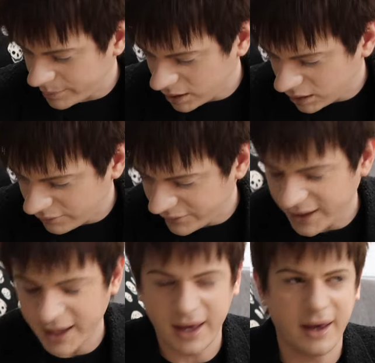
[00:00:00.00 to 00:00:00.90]
part of
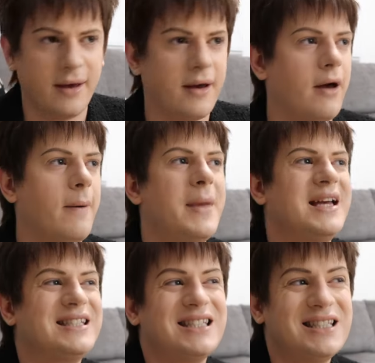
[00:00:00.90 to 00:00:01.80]
their
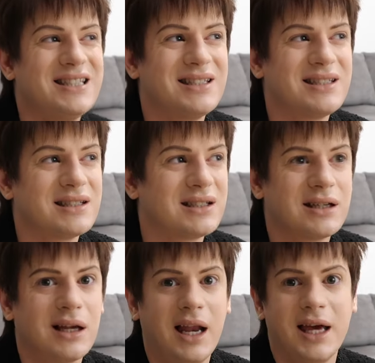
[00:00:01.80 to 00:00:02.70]
Hermescence
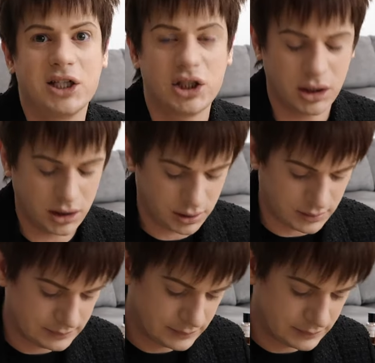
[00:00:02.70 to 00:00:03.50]
collection,